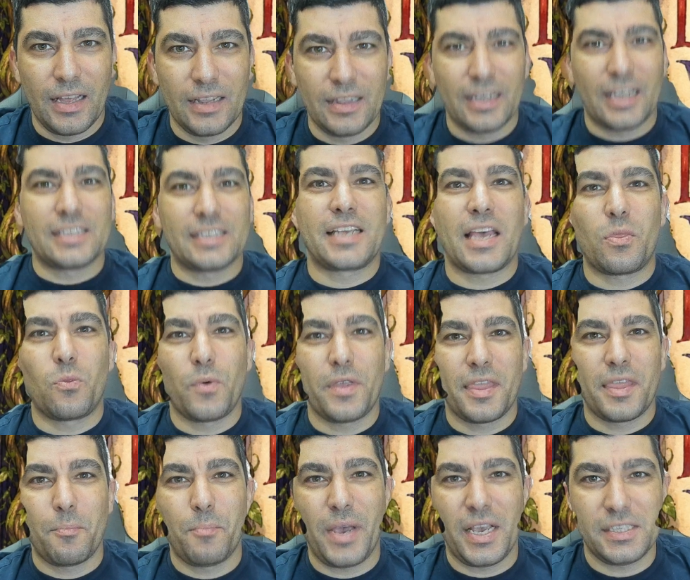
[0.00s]
Let's get
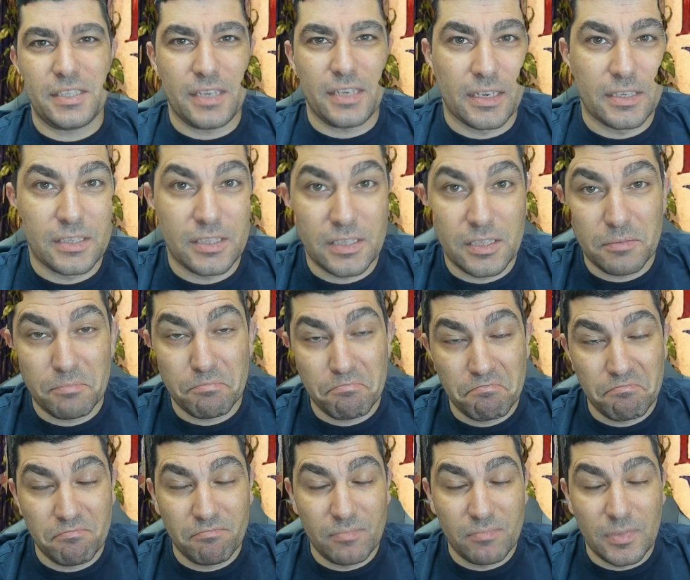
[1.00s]
with the basics.
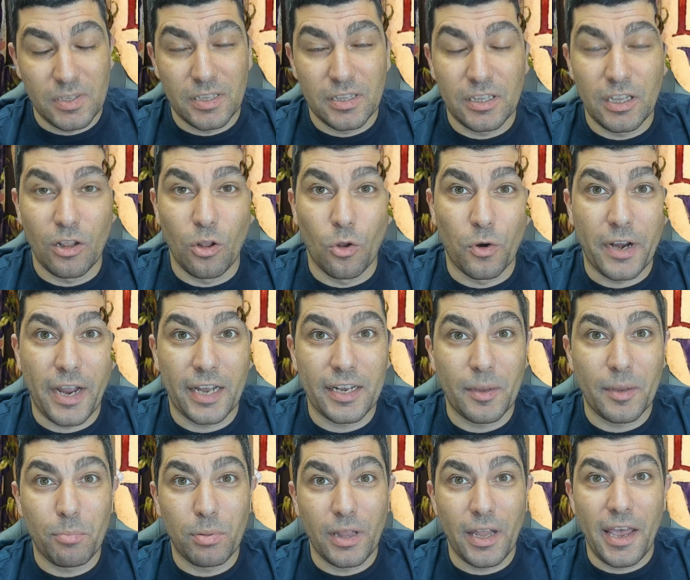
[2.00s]
The
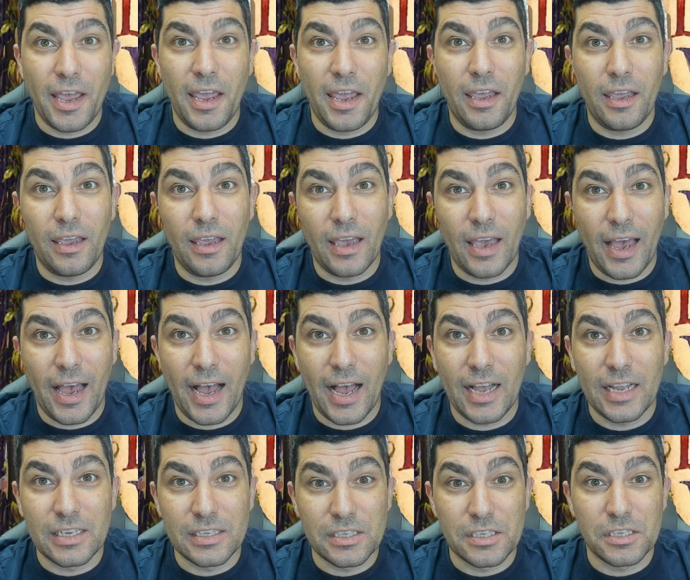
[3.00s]
Lorcana play
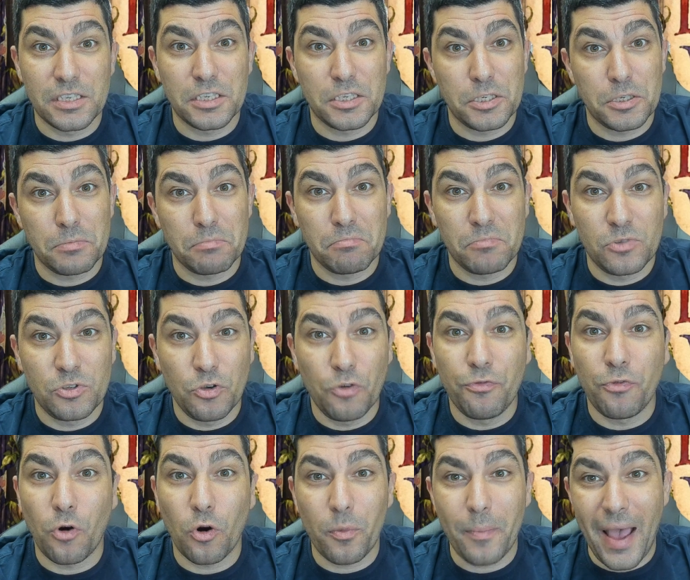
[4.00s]
has two
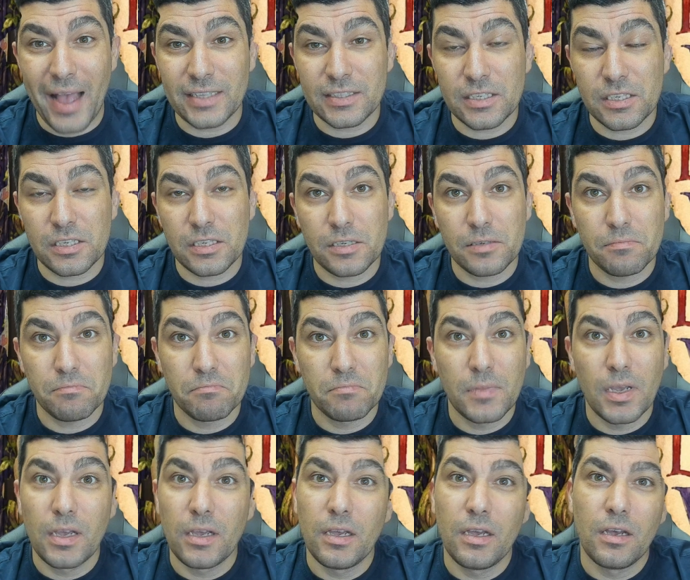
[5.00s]
formats.
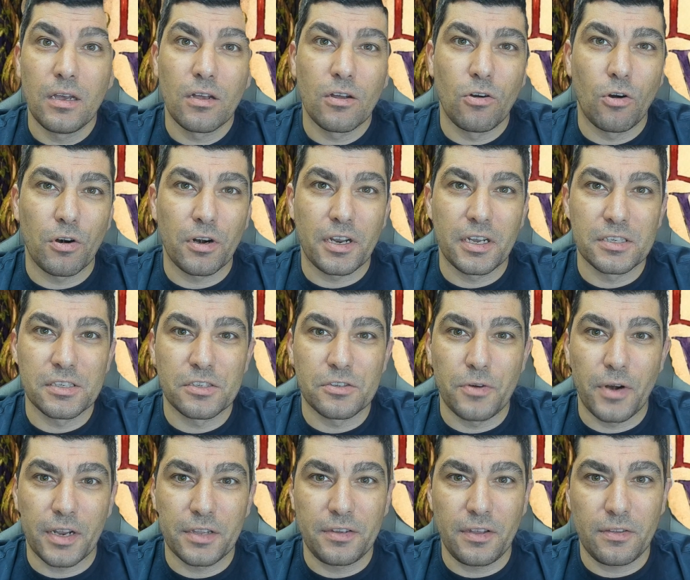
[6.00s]
Core
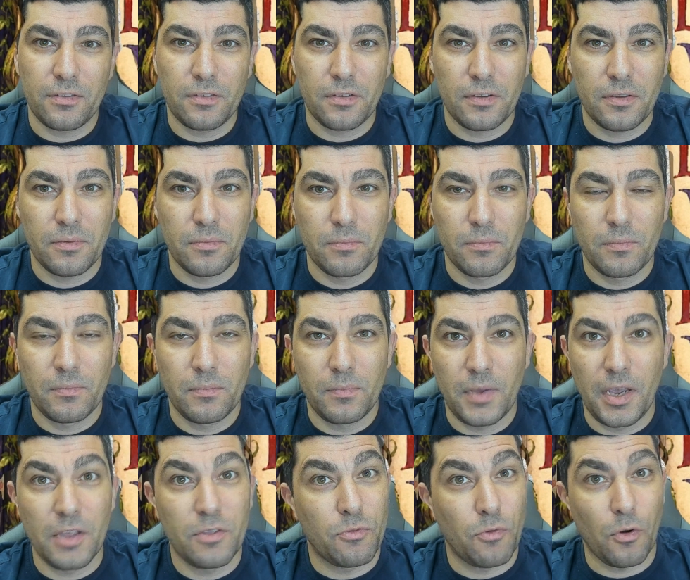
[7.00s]
constructed,
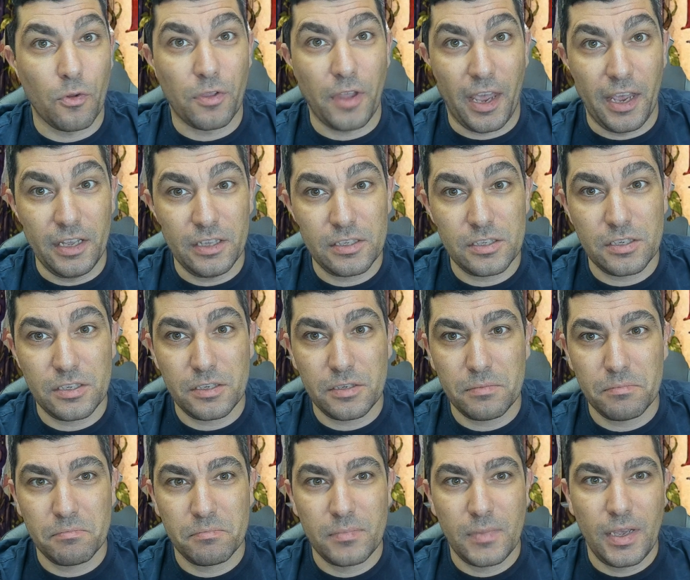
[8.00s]
it
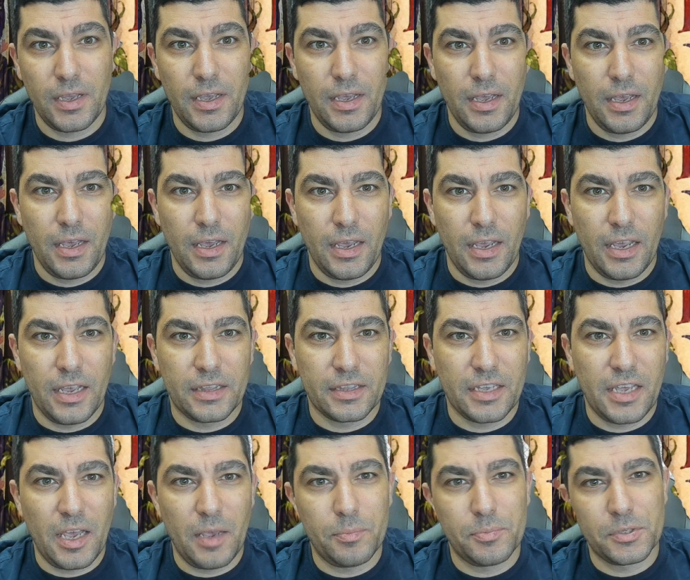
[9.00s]
rotates.
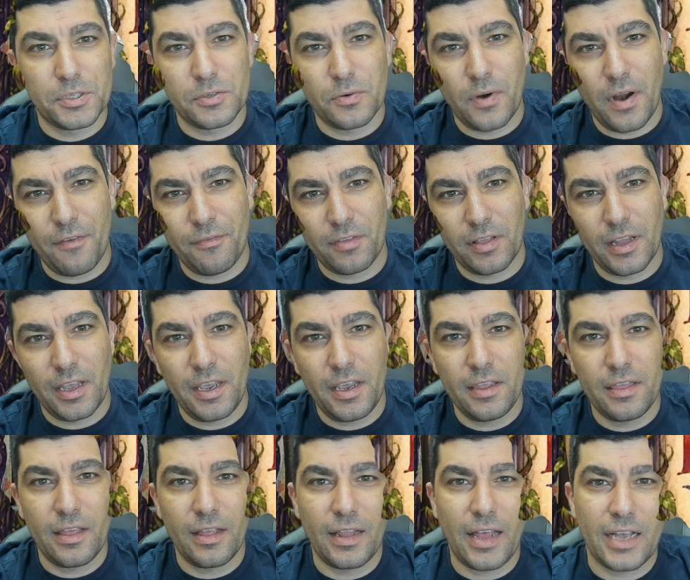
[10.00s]
It keeps
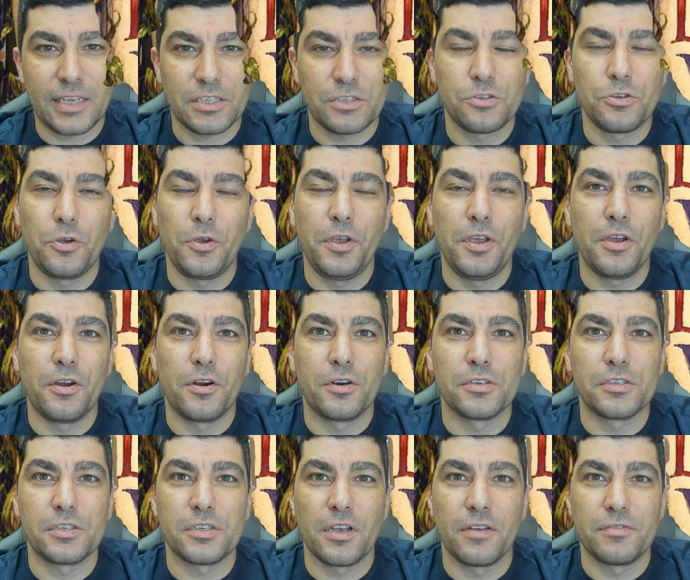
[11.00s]
roughly the last 2
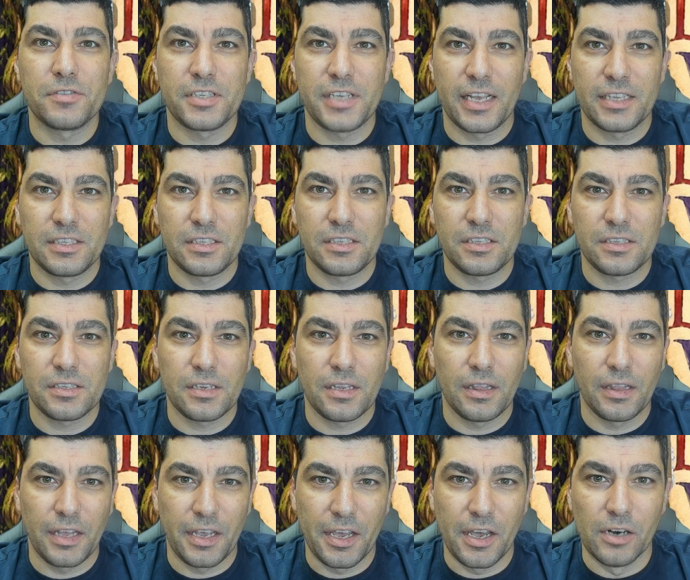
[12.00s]
years of sets
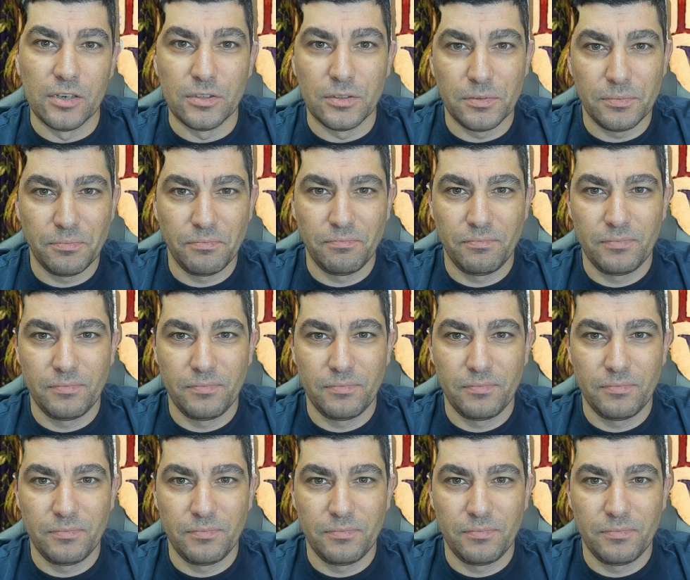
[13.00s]
legal.